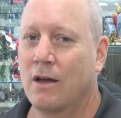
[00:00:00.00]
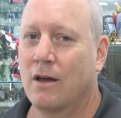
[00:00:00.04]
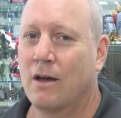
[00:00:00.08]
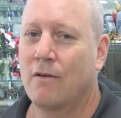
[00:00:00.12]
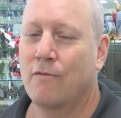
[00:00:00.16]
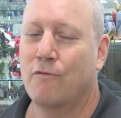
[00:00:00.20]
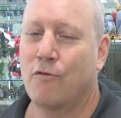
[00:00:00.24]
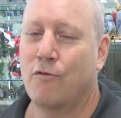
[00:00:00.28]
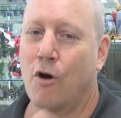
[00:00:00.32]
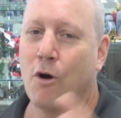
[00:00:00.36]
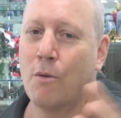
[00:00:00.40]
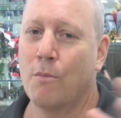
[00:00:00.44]

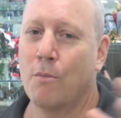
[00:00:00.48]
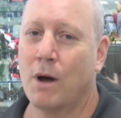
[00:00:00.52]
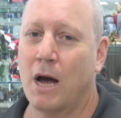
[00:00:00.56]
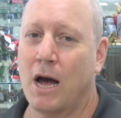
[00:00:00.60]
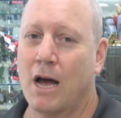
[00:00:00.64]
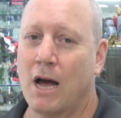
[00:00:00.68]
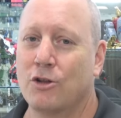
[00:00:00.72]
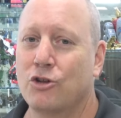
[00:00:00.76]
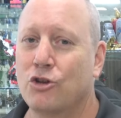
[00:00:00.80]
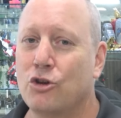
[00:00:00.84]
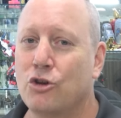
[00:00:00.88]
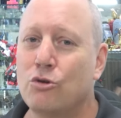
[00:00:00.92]
from
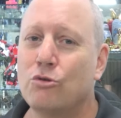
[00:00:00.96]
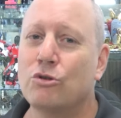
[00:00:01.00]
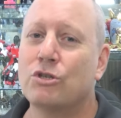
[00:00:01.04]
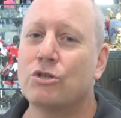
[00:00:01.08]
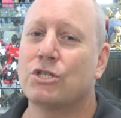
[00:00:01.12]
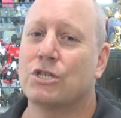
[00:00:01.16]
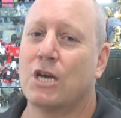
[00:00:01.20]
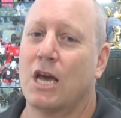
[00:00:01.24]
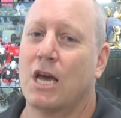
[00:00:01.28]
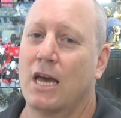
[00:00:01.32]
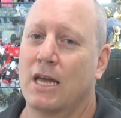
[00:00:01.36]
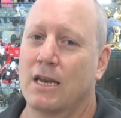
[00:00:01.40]
a new
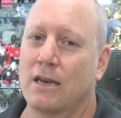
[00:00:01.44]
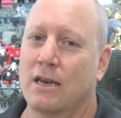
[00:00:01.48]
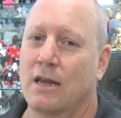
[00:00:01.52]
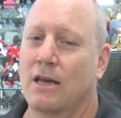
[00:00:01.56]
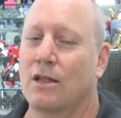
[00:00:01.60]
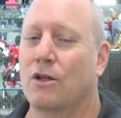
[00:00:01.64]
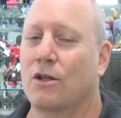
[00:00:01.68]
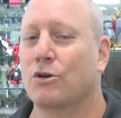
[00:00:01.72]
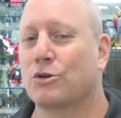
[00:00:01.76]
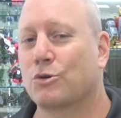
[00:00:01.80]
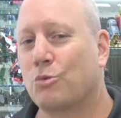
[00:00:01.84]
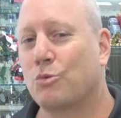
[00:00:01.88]
set,
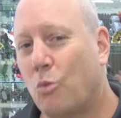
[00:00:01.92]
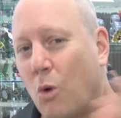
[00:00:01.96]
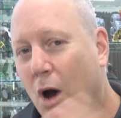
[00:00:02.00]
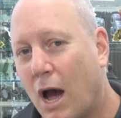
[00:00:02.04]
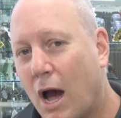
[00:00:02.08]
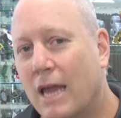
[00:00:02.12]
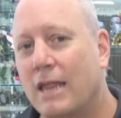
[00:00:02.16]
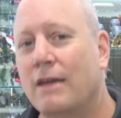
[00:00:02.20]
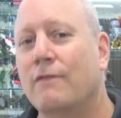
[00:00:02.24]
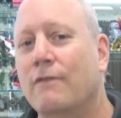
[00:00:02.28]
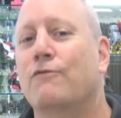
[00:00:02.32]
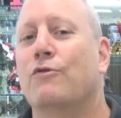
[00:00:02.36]
and I was
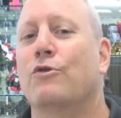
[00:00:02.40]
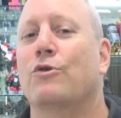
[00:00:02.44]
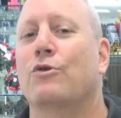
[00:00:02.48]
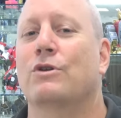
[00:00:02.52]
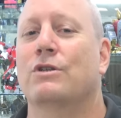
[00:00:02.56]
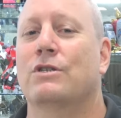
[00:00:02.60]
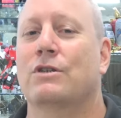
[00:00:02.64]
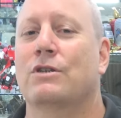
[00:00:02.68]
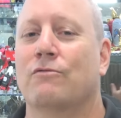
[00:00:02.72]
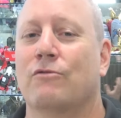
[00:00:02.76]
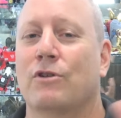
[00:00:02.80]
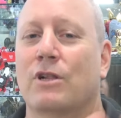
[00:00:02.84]
waiting for
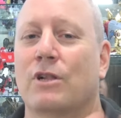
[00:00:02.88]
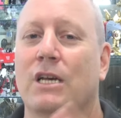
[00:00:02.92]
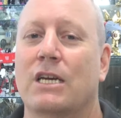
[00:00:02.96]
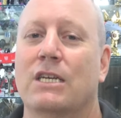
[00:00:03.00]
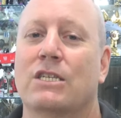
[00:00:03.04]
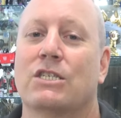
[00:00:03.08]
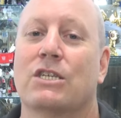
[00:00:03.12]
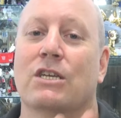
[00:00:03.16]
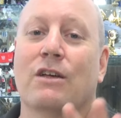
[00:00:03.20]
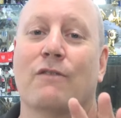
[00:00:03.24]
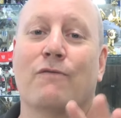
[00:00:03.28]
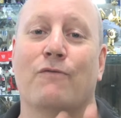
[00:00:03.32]
it to
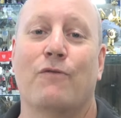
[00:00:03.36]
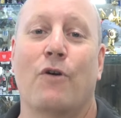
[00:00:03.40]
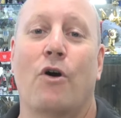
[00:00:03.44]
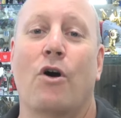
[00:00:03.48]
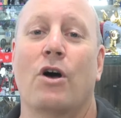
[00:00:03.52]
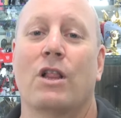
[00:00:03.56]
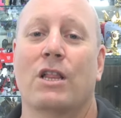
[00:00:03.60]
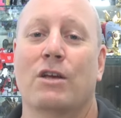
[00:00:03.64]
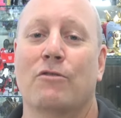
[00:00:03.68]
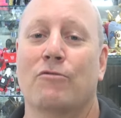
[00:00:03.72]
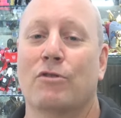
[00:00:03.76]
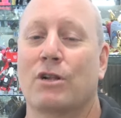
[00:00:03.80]
release, and it
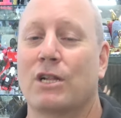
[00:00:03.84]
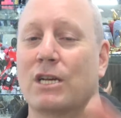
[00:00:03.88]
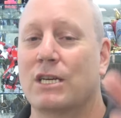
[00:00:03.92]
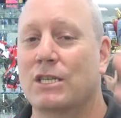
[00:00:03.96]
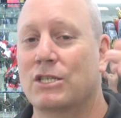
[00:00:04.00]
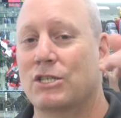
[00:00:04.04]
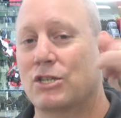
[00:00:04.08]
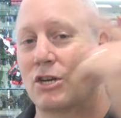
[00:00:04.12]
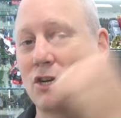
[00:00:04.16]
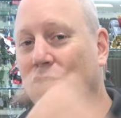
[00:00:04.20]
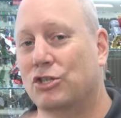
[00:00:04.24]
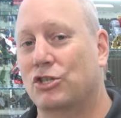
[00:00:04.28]
finally
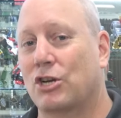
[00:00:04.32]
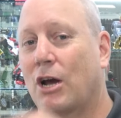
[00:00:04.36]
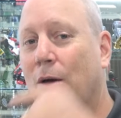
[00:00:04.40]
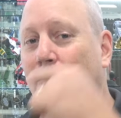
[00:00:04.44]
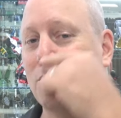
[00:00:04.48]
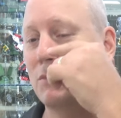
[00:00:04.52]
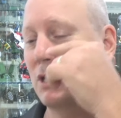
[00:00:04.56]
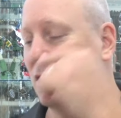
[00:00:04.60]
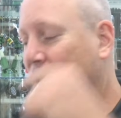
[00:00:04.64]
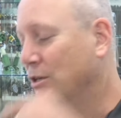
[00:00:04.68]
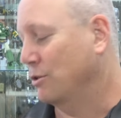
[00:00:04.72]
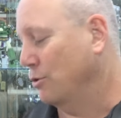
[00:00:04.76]
released, so I
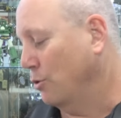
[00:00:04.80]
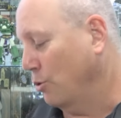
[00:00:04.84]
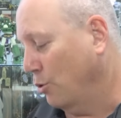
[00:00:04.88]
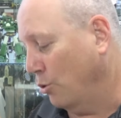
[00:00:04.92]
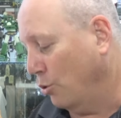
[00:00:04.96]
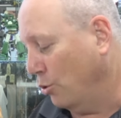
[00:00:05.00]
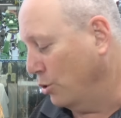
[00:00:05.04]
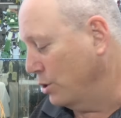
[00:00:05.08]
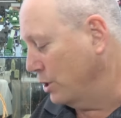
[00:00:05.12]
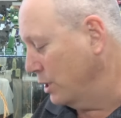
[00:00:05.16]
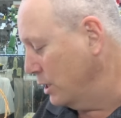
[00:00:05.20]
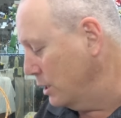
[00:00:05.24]
jumped in and
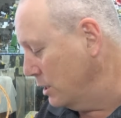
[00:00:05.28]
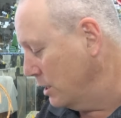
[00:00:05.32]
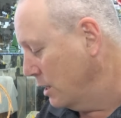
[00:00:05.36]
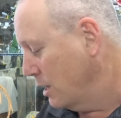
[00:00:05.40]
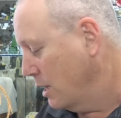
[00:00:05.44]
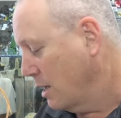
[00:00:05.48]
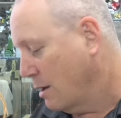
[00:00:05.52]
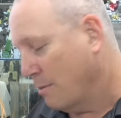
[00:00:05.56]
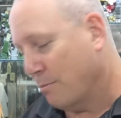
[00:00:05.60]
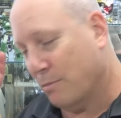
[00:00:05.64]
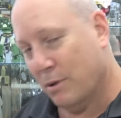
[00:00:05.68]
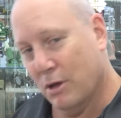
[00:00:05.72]
ordered,
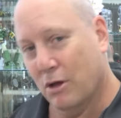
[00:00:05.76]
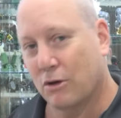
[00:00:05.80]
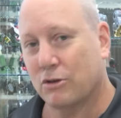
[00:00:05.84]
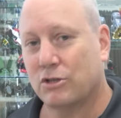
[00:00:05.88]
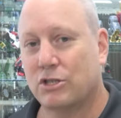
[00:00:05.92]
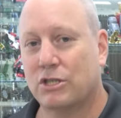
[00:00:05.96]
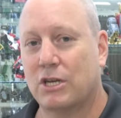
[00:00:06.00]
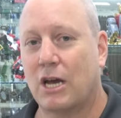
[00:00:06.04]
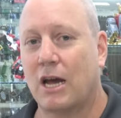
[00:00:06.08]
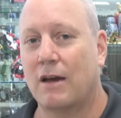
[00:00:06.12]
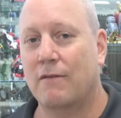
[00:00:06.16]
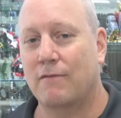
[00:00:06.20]
but I'll
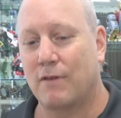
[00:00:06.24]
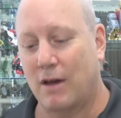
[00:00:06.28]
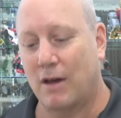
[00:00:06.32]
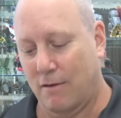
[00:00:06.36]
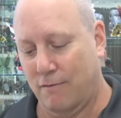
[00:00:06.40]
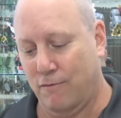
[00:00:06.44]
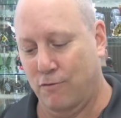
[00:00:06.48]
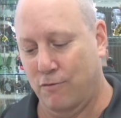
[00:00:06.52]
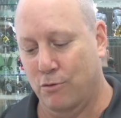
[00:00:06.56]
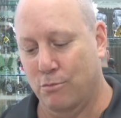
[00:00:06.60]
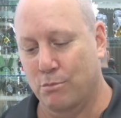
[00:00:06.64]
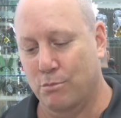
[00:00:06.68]
save that for a